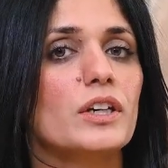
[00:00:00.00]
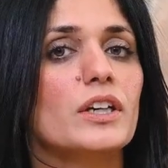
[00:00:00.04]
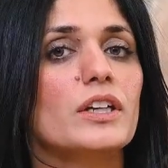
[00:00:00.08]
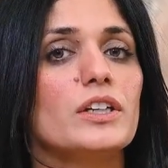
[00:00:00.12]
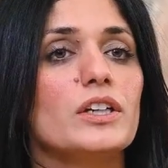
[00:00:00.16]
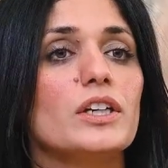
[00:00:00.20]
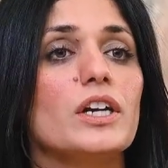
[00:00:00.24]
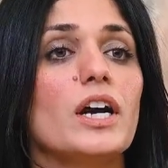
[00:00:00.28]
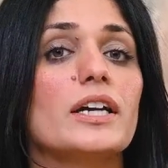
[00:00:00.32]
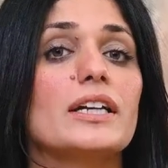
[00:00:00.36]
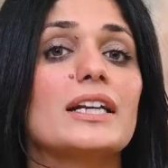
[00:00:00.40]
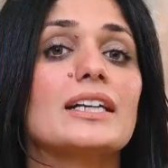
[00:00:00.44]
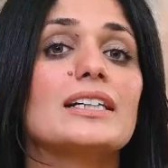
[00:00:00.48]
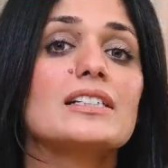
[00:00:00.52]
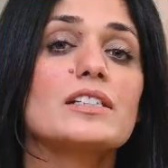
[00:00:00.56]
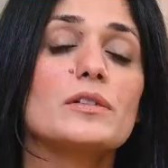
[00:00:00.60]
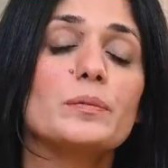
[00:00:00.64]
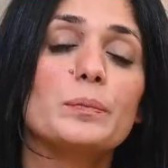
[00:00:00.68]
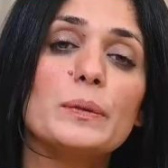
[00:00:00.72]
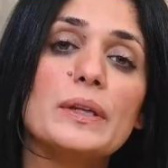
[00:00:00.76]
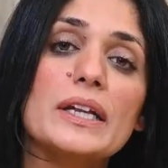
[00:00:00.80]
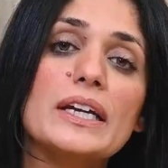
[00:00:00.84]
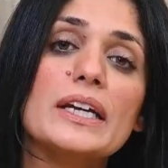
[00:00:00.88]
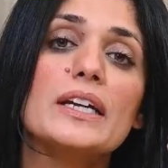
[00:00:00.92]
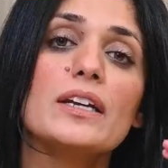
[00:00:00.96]
You got to
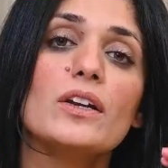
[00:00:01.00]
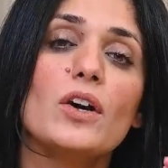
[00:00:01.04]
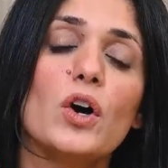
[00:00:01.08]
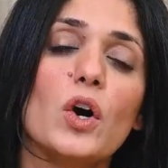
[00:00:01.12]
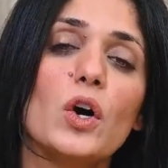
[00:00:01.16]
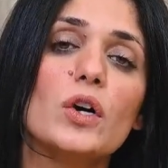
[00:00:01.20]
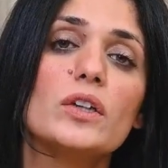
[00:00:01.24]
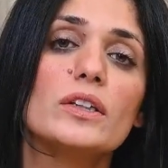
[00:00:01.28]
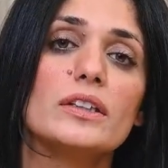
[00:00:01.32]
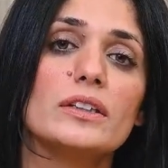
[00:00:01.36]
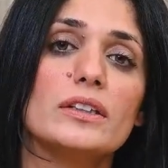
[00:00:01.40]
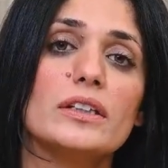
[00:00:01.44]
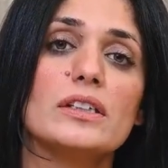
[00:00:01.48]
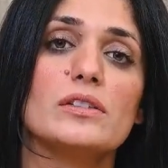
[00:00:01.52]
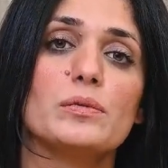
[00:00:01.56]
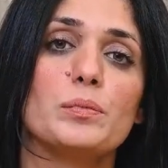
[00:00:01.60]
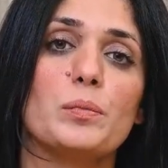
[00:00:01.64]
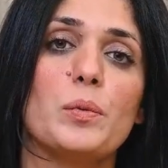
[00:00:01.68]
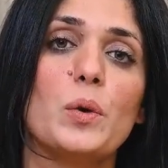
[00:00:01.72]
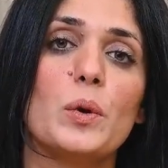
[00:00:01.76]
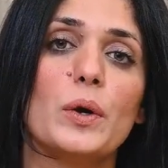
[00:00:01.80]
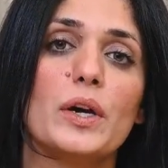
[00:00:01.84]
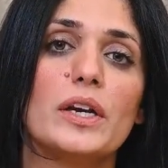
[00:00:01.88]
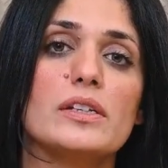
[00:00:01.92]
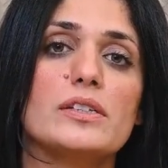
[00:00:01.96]
explain all of these
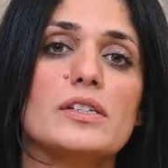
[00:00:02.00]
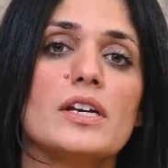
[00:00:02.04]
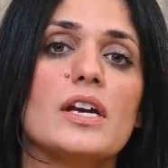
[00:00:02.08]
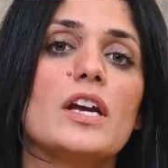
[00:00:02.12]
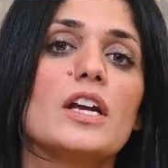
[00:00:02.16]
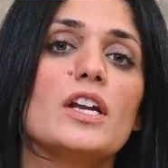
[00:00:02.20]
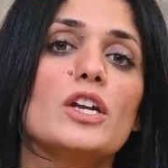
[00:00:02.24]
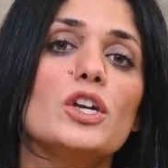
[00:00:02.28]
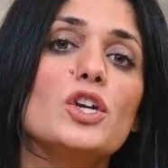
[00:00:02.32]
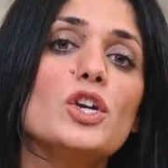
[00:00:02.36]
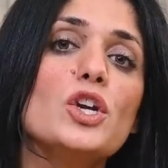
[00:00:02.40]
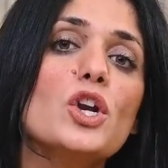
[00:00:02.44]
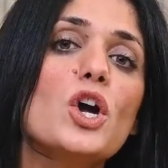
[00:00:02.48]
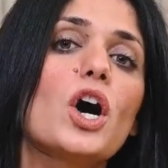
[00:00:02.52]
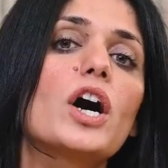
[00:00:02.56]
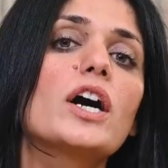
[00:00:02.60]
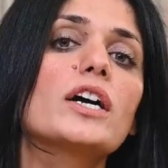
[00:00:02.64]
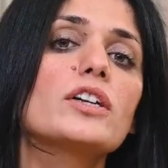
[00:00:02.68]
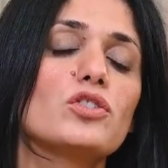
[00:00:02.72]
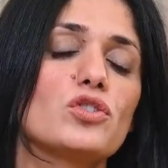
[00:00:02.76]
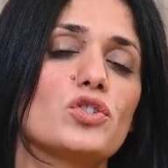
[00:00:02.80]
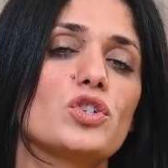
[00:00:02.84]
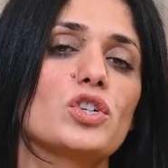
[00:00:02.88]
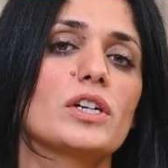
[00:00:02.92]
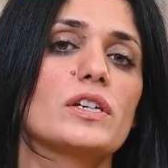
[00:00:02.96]
points,
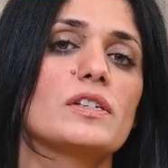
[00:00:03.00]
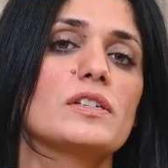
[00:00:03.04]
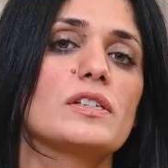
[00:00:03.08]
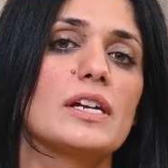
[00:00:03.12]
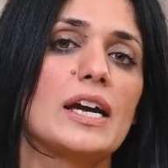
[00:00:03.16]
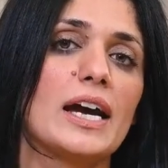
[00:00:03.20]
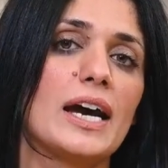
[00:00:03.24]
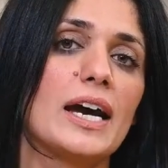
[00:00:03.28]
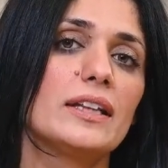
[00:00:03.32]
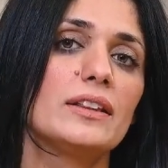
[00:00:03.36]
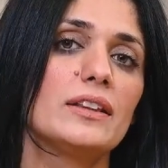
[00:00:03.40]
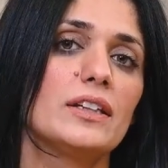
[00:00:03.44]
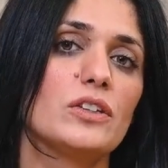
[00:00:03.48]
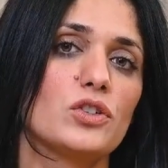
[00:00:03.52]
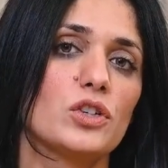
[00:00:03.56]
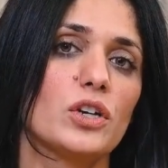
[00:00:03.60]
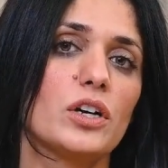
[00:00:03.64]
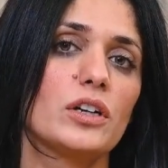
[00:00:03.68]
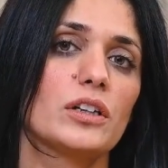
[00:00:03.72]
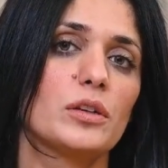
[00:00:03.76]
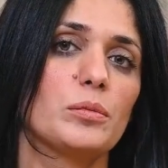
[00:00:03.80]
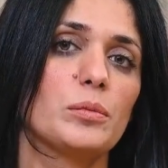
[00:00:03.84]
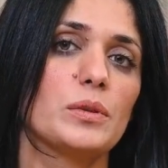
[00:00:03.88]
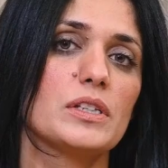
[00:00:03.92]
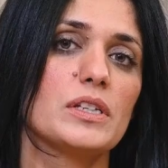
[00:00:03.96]
not just add the
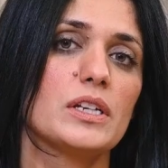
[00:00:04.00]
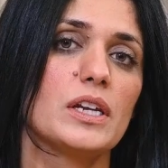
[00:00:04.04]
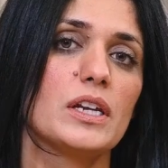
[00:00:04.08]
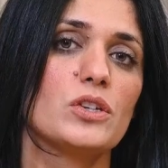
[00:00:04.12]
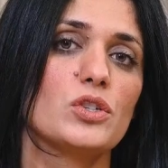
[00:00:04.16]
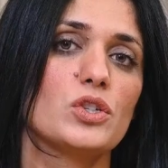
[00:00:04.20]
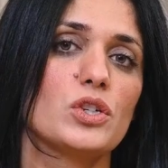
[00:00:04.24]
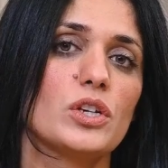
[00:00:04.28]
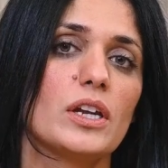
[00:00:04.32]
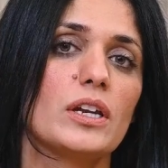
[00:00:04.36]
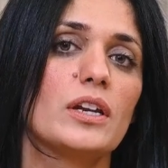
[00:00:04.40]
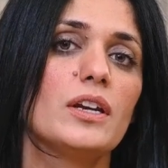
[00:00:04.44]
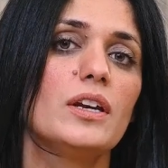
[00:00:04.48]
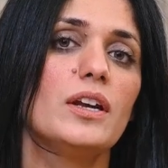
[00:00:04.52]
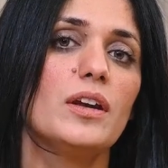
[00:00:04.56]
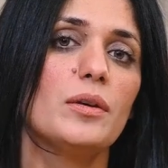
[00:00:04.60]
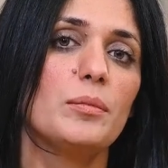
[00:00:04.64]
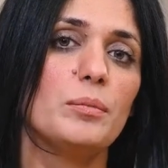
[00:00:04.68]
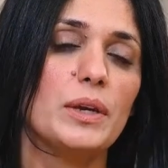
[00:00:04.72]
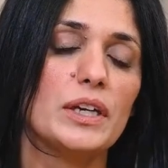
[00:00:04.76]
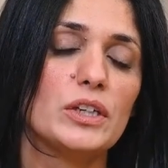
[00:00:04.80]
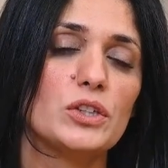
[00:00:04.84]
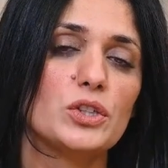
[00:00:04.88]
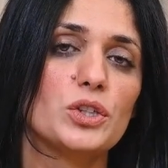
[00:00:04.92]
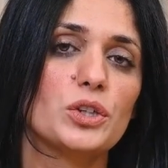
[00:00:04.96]
documentation.
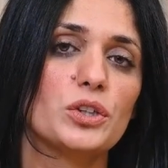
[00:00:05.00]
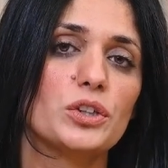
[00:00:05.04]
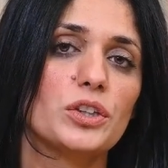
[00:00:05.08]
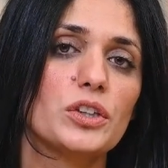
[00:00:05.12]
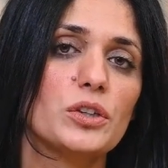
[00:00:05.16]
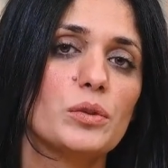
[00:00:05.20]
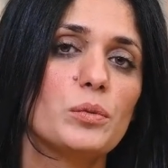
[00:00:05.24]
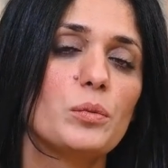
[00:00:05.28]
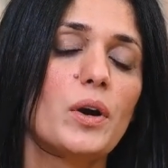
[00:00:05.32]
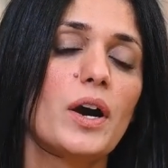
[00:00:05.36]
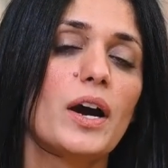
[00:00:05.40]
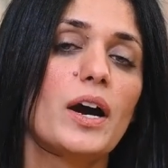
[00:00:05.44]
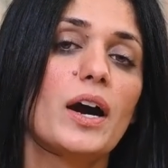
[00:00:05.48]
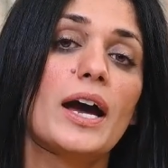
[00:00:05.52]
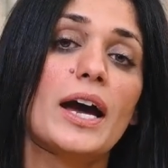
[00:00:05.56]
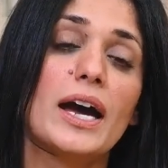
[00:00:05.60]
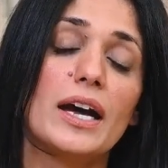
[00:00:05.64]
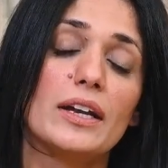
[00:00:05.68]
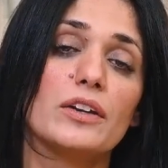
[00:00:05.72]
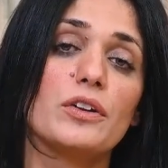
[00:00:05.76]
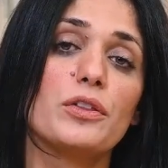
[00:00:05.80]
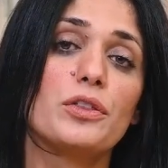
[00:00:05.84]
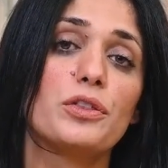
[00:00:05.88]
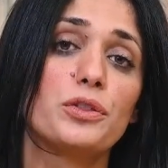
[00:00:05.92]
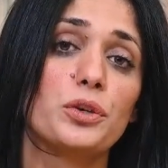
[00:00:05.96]
Make sure you add
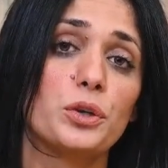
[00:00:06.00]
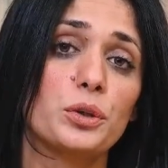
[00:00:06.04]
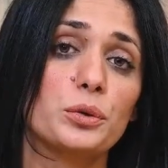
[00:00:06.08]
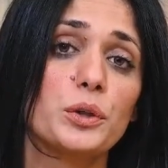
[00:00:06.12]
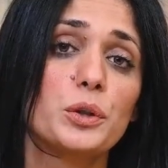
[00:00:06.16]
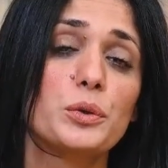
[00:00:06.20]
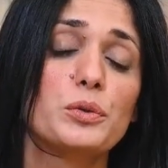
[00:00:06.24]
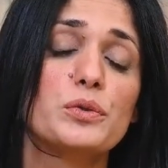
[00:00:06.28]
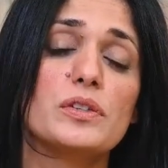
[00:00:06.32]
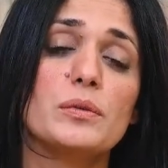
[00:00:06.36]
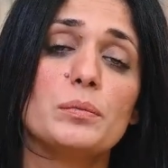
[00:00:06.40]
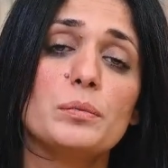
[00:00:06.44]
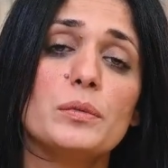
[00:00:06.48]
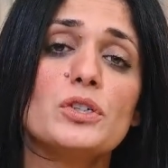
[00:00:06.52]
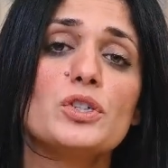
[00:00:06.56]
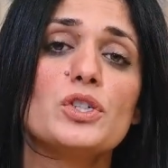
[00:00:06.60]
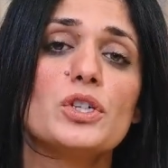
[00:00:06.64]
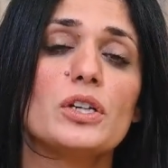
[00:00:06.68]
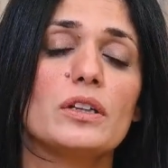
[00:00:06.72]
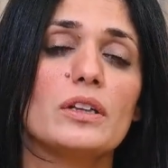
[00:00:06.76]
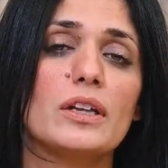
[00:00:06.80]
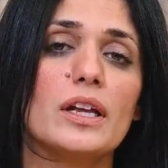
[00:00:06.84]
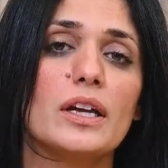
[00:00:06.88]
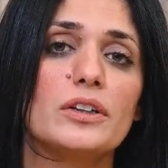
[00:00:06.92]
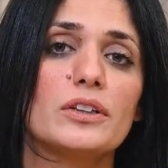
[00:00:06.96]
a thorough
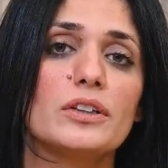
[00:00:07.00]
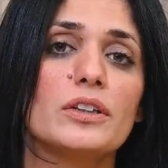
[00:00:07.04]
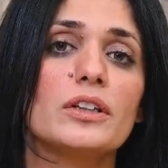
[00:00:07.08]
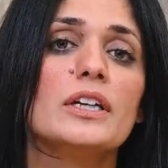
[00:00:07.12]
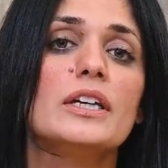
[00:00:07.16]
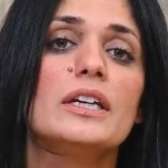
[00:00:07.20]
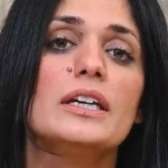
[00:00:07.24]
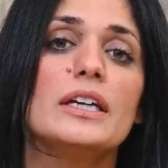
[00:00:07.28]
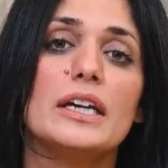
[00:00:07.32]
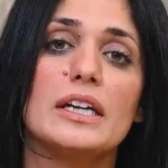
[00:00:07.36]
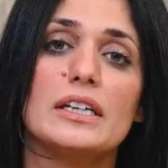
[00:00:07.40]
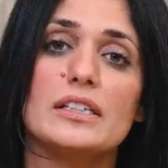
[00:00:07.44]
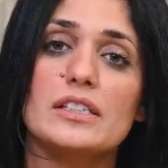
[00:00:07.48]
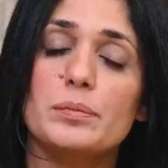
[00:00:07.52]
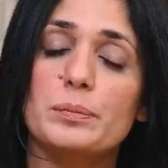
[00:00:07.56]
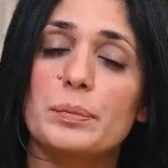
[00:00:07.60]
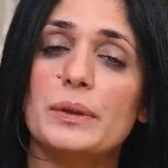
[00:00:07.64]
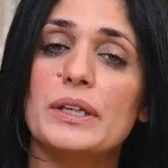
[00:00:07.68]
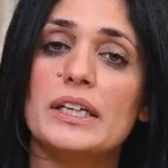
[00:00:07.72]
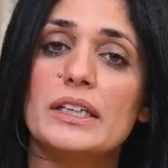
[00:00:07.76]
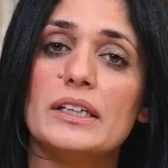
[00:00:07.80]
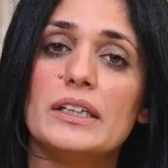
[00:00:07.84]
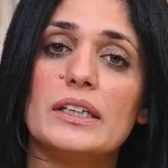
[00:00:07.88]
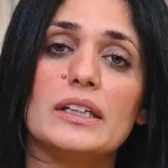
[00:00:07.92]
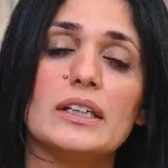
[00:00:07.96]
submission letter
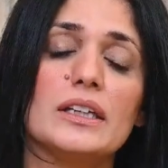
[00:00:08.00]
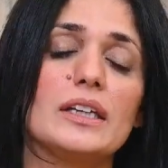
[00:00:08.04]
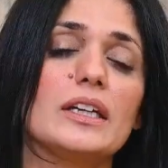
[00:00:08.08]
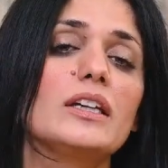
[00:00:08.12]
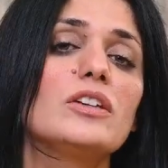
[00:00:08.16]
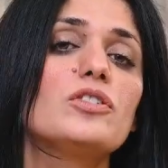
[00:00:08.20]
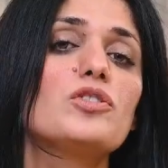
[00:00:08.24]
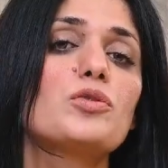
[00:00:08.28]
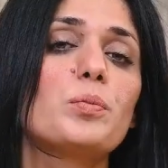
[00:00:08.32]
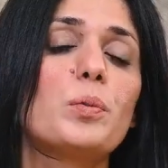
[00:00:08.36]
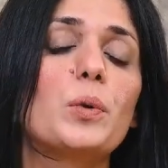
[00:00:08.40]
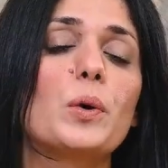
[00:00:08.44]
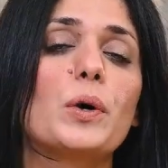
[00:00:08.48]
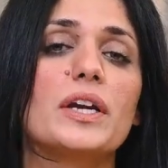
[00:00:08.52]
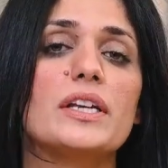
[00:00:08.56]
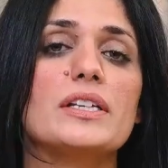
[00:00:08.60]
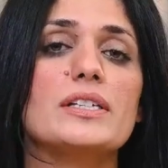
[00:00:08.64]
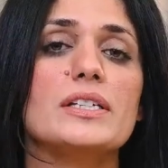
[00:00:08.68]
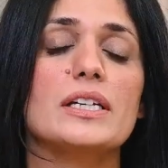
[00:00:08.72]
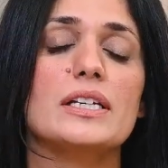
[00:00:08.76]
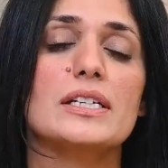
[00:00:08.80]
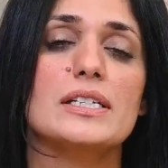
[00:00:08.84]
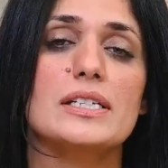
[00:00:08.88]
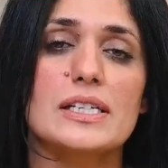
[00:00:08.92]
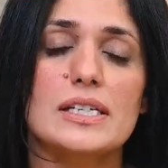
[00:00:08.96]
explaining each point
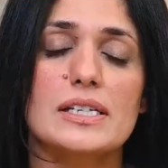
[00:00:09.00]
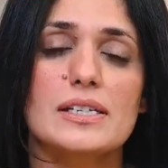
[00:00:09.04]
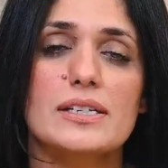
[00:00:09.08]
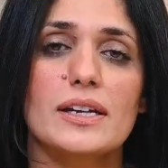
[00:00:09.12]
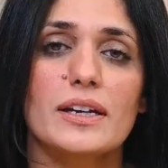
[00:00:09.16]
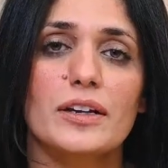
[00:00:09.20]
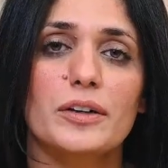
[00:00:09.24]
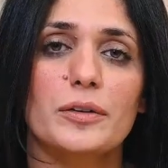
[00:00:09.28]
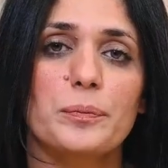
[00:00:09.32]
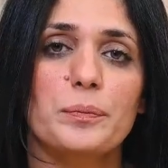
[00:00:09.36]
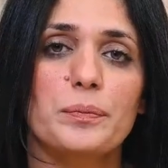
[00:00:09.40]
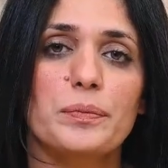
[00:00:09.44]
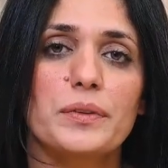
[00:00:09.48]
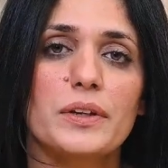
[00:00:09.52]
in detail.